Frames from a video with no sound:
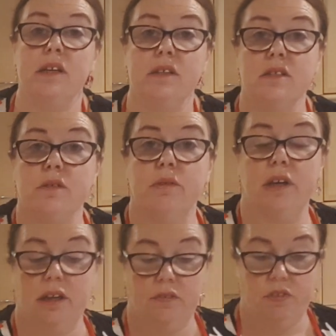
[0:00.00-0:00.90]
into
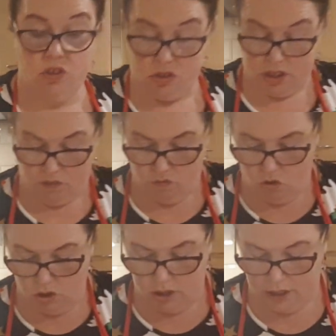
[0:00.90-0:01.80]
it if you just have
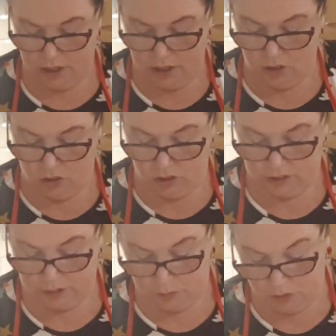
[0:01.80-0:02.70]
one. And then you're going to
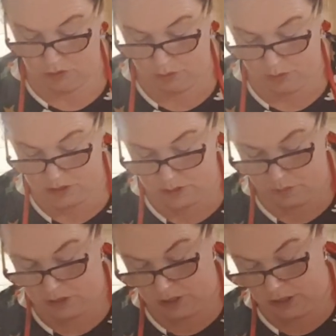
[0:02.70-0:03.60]
spoon your
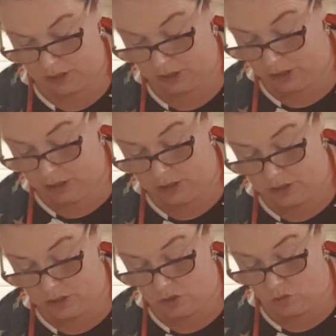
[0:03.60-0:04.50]
mincemeat in. This
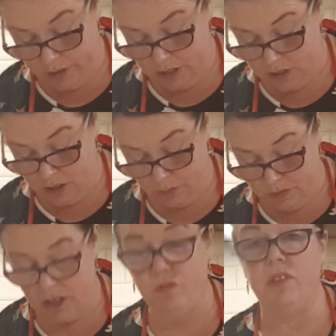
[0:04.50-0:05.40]
is so easy. I'm
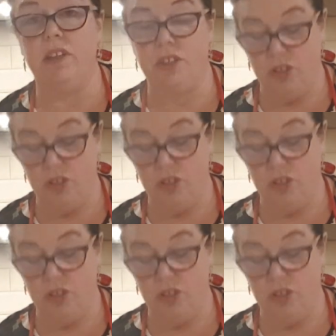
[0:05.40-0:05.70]
definitely